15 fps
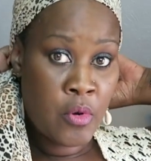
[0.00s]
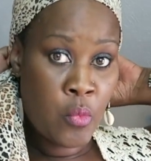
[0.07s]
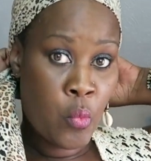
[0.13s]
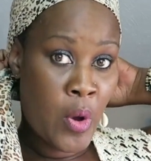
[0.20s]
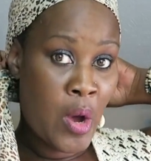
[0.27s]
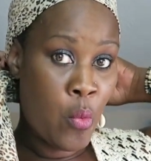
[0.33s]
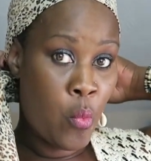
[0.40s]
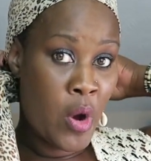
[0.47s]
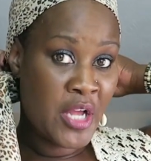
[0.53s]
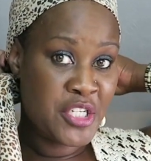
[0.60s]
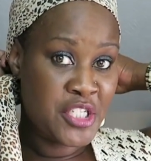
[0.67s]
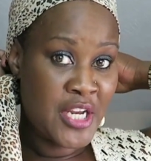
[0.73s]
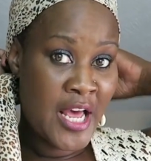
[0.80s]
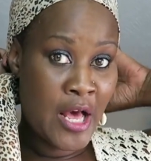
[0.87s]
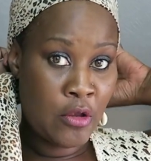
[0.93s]
while
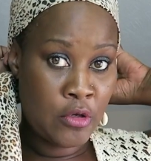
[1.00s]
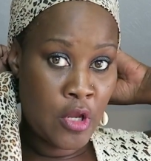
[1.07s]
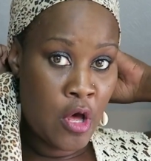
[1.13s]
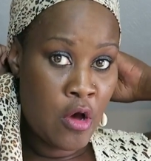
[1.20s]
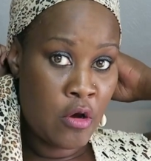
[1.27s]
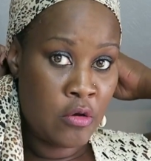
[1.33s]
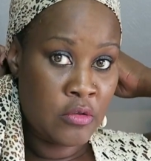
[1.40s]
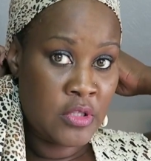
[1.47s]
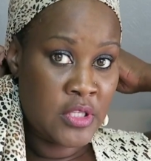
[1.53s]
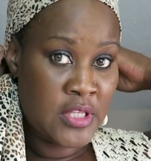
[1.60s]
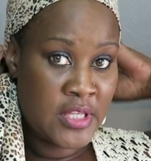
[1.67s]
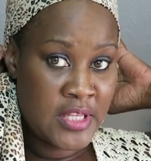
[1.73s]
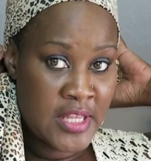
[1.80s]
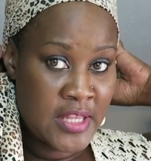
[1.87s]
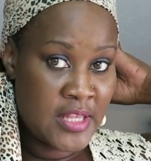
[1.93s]
watching how long
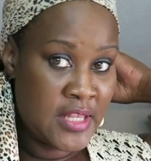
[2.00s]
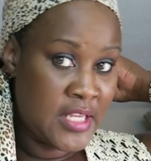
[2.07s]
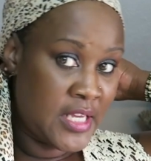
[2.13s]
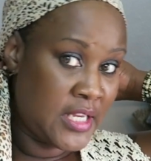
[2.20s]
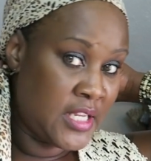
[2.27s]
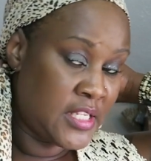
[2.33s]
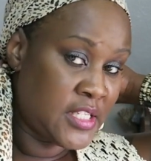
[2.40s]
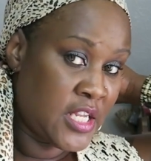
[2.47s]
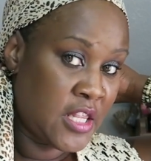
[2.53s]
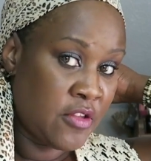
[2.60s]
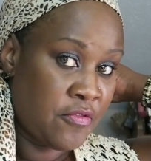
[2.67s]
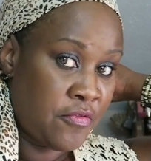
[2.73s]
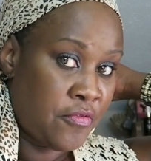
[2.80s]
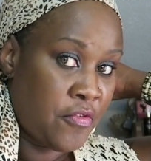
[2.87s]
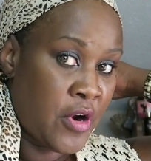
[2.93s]
it is in
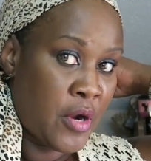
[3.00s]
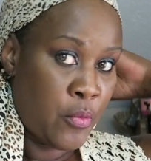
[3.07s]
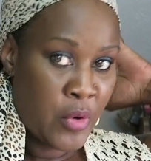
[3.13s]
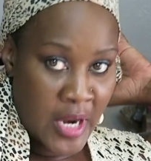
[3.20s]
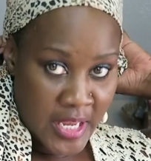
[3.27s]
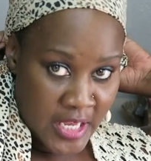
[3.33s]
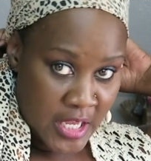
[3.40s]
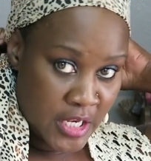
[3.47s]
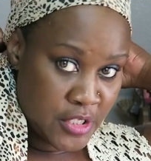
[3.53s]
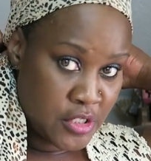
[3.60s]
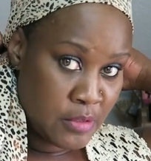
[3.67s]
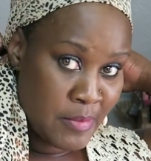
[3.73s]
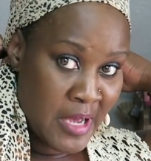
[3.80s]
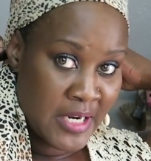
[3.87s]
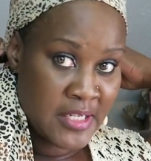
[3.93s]
the front. When I get it
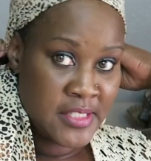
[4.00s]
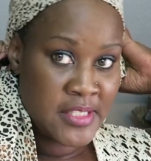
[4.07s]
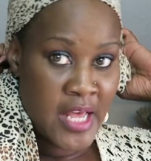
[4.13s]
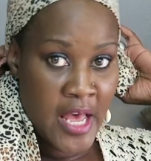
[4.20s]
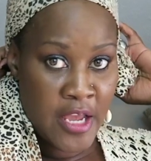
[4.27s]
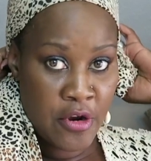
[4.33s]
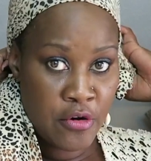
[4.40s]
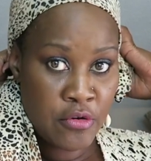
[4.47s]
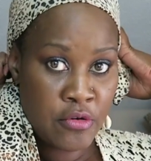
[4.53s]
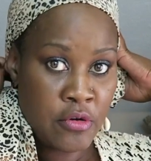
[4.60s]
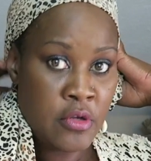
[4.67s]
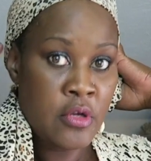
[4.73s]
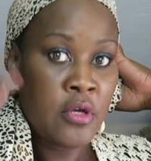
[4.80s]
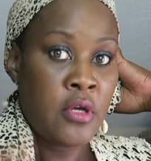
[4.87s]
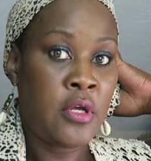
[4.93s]
to my desired
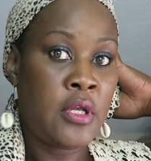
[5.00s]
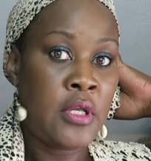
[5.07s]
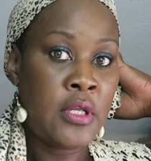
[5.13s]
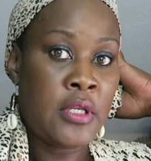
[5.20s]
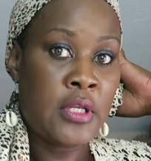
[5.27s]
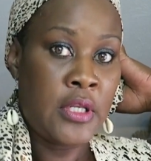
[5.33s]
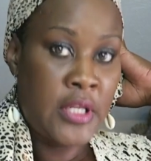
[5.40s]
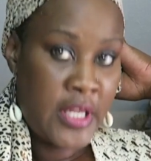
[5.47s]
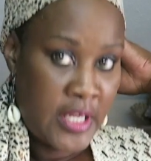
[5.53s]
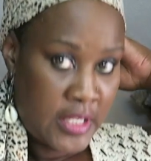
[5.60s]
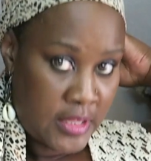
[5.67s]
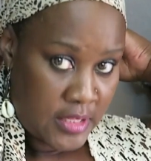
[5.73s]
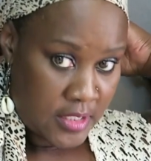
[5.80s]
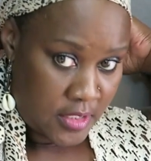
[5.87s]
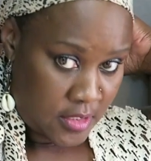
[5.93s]

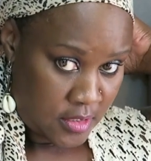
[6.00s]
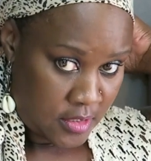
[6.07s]
length